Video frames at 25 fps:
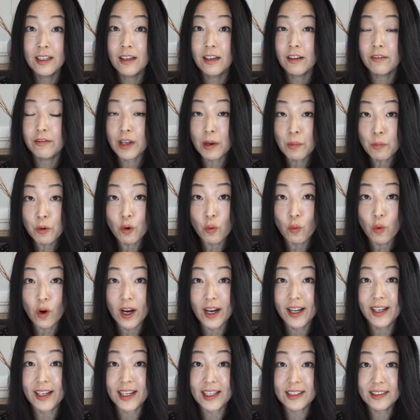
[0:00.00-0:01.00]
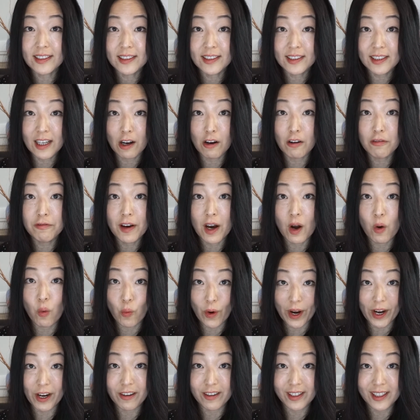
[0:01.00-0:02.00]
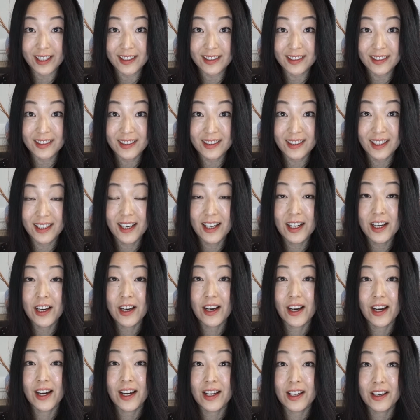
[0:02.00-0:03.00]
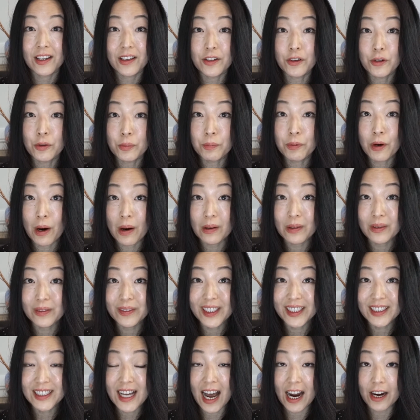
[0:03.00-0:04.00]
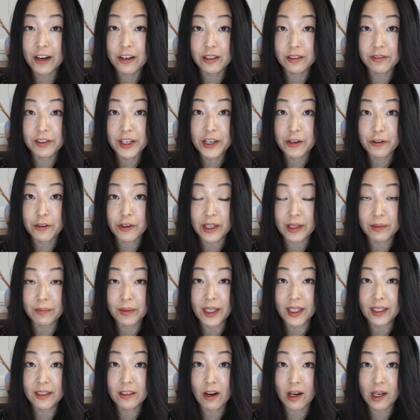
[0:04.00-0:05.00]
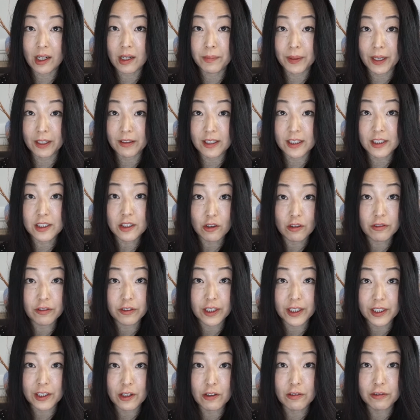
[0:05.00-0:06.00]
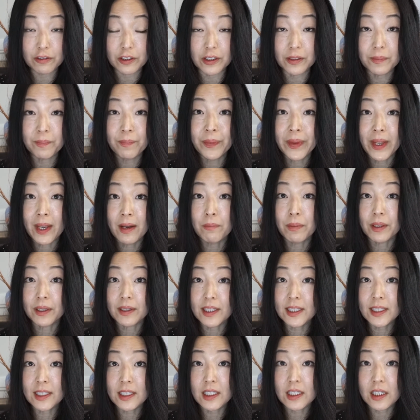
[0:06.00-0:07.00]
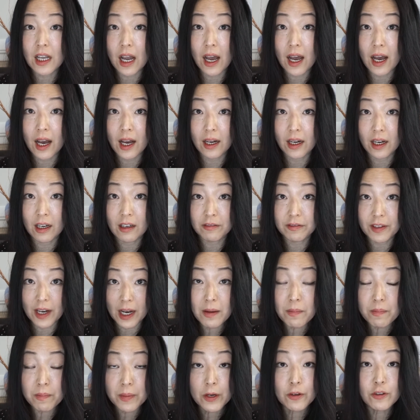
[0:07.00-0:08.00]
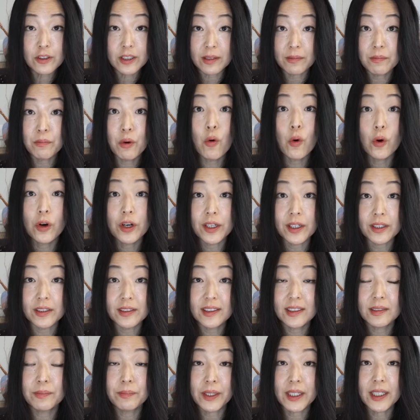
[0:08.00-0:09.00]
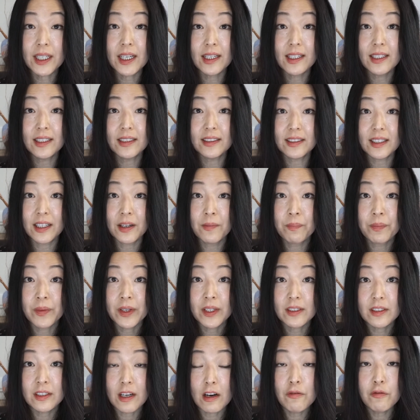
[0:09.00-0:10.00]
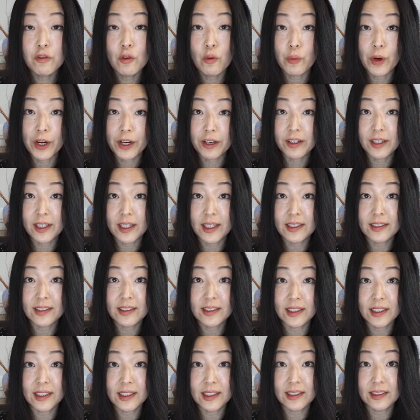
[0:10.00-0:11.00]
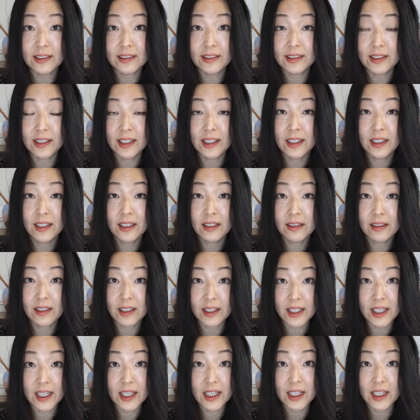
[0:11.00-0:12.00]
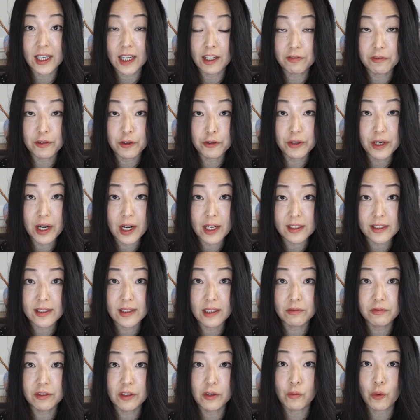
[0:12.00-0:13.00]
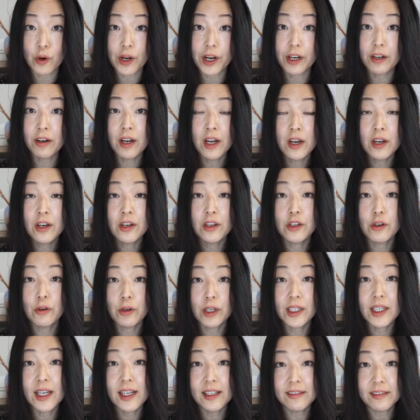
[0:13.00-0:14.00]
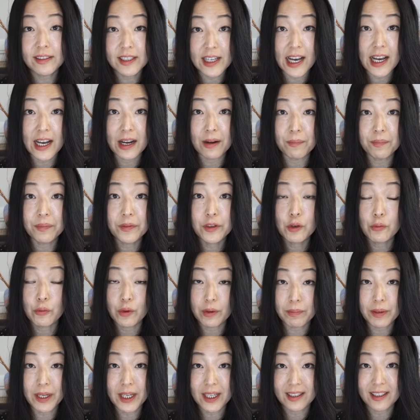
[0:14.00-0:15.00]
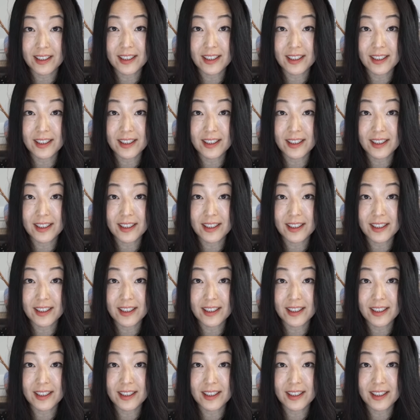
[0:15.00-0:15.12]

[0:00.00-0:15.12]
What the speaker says: Number one is self-awareness. You're probably tired of hearing me talk about this over and over, but this is of utmost importance because self-awareness is the key. If you're not self-aware, you are condemned to repeat the